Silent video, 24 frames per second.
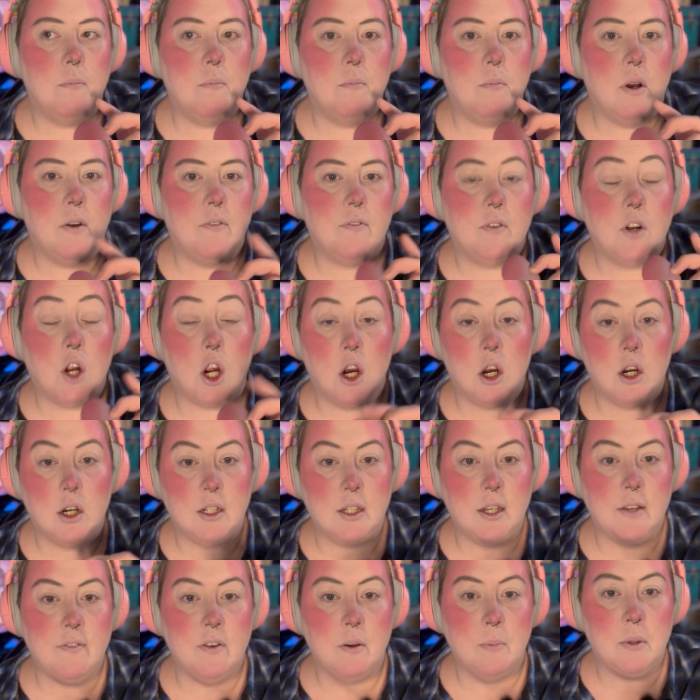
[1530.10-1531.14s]
of
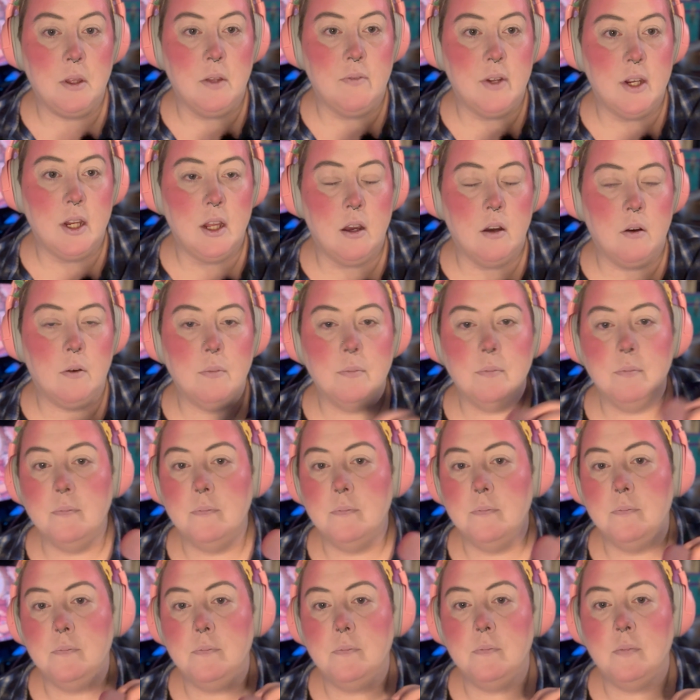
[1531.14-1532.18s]
currently filming the video.
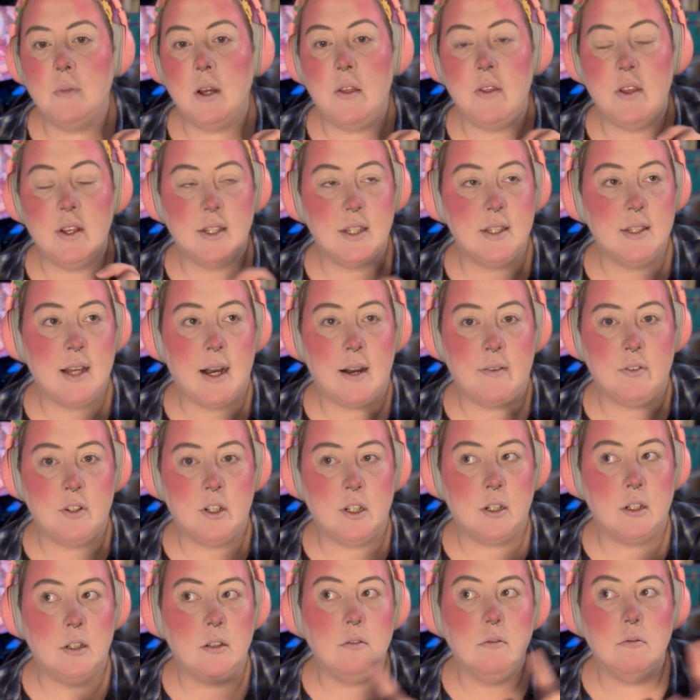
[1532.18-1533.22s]
And this is
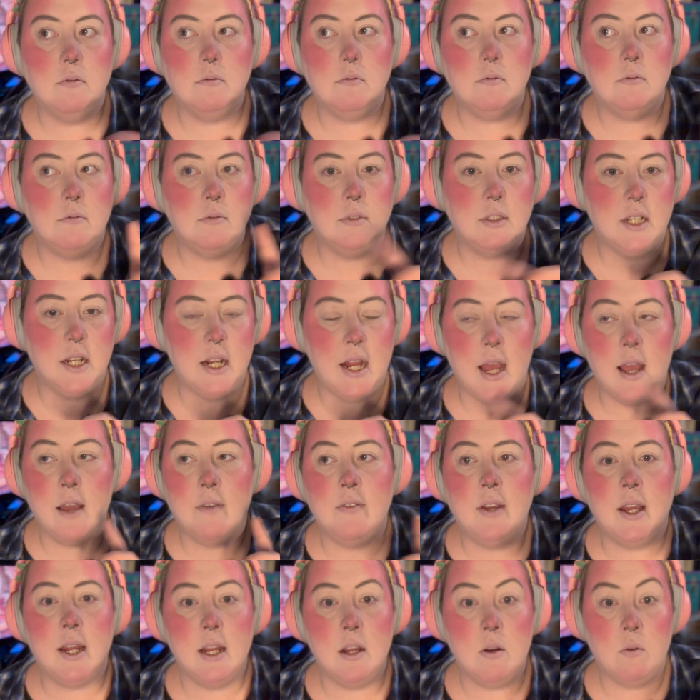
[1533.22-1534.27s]
after today of
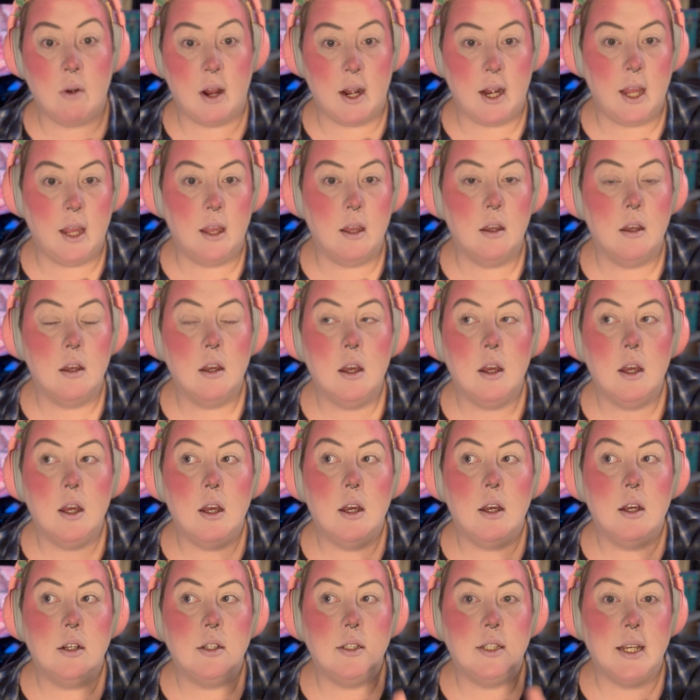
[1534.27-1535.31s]
getting ready
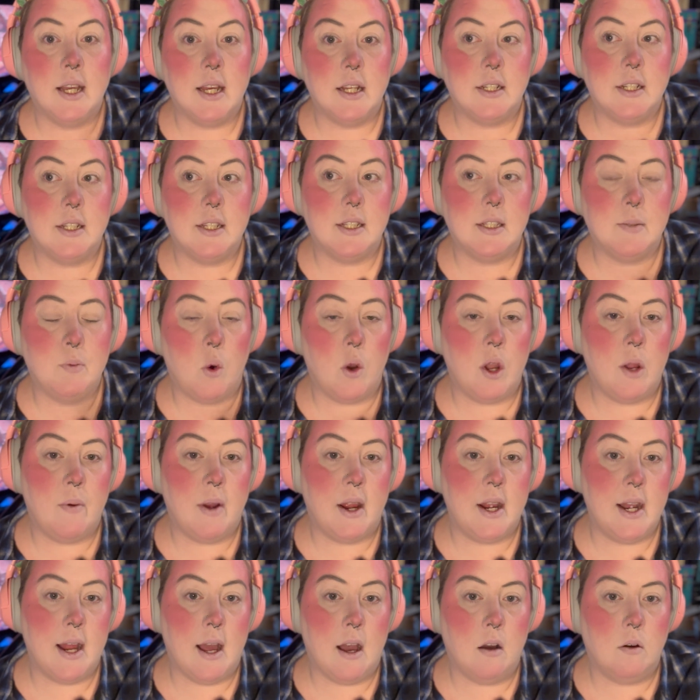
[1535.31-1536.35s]
to get to this point
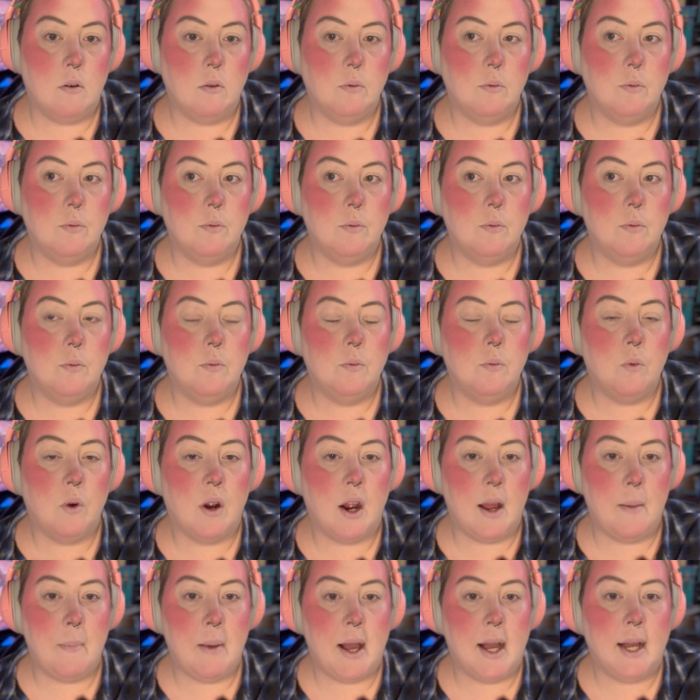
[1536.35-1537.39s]
right now where
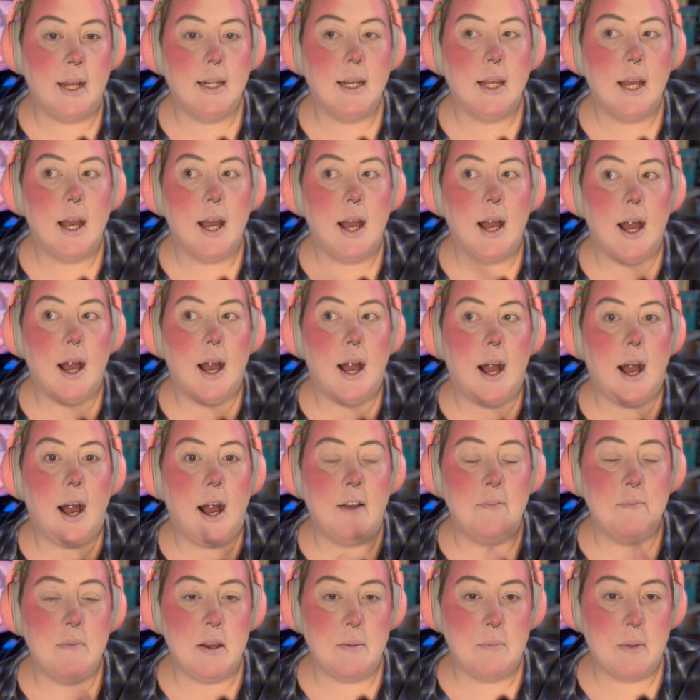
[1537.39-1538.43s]
I'm at.
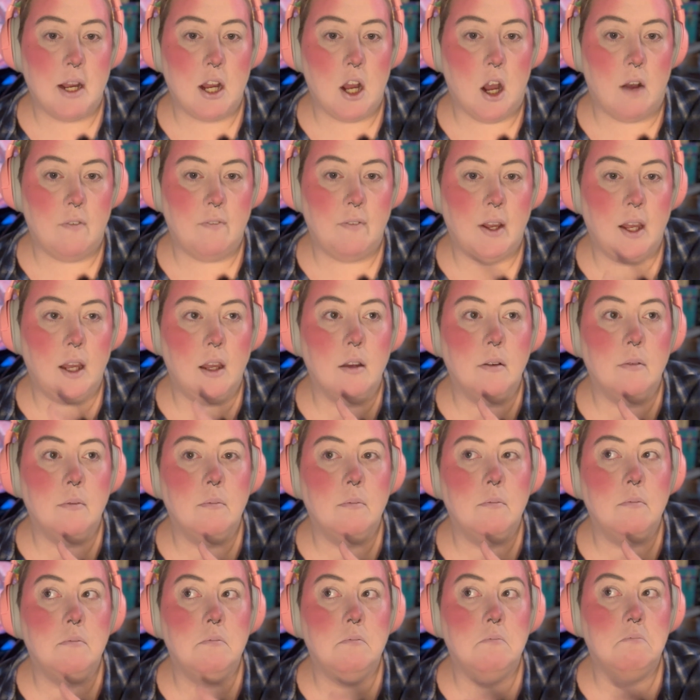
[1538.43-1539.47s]
I've made my coffee.
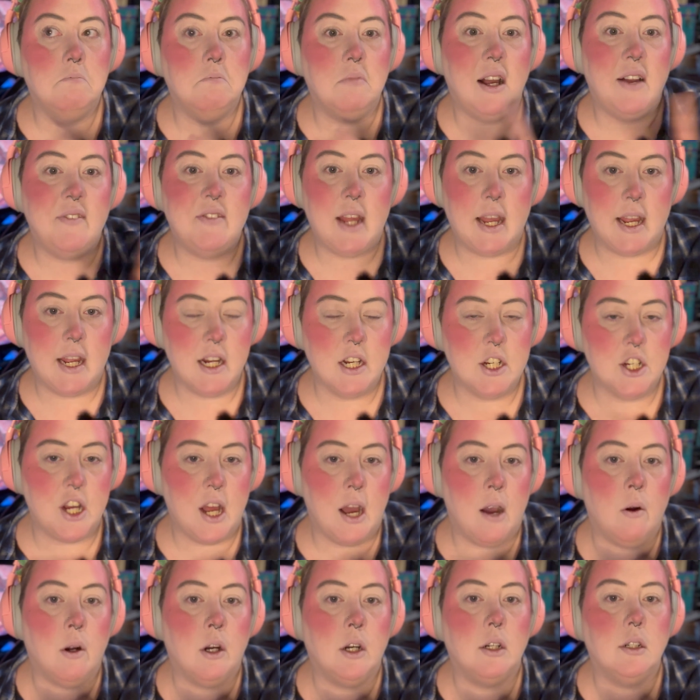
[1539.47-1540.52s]
I've taken a
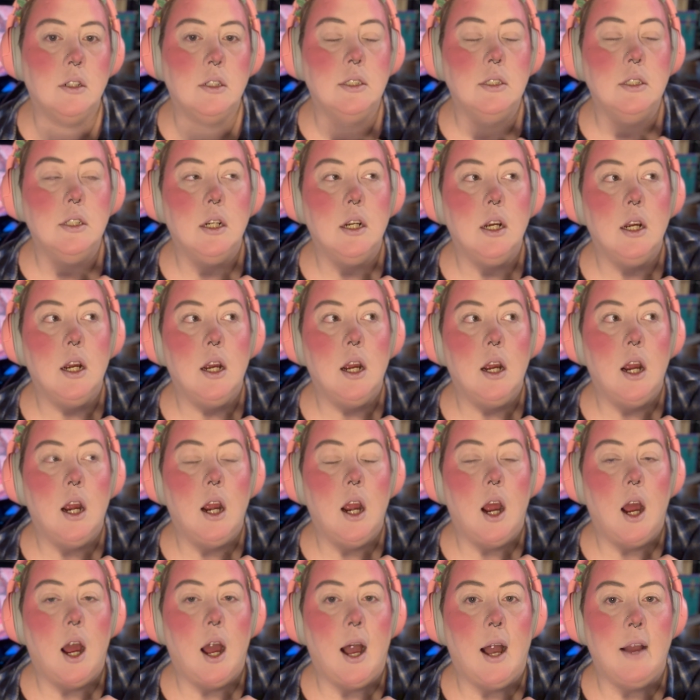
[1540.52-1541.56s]
shower.
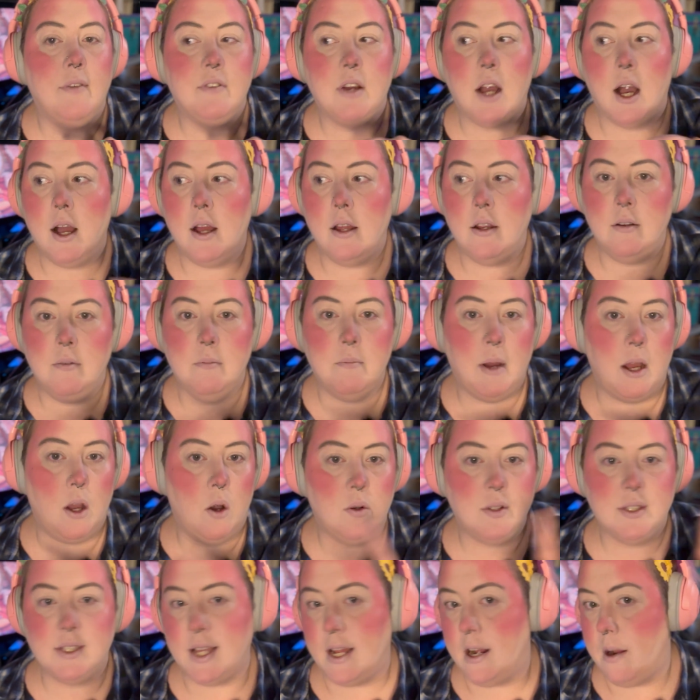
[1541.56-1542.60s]
I've gotten my
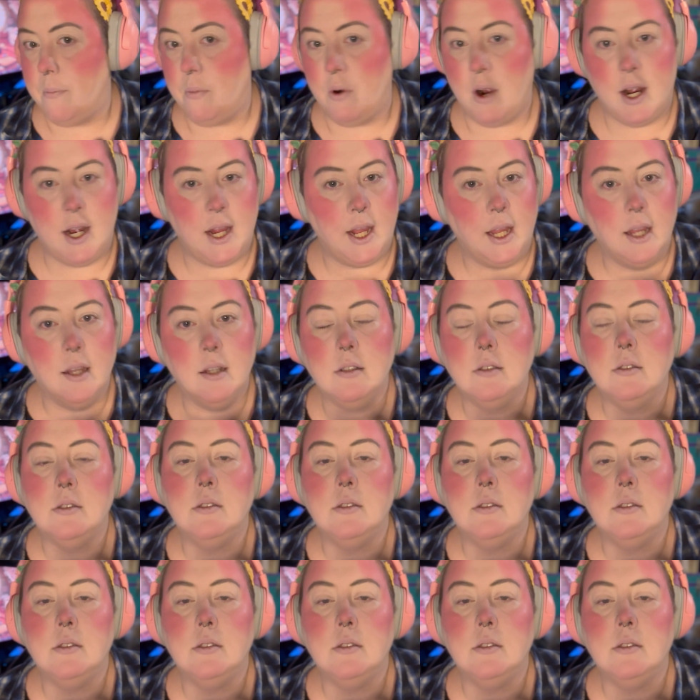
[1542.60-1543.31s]
whole setup ready.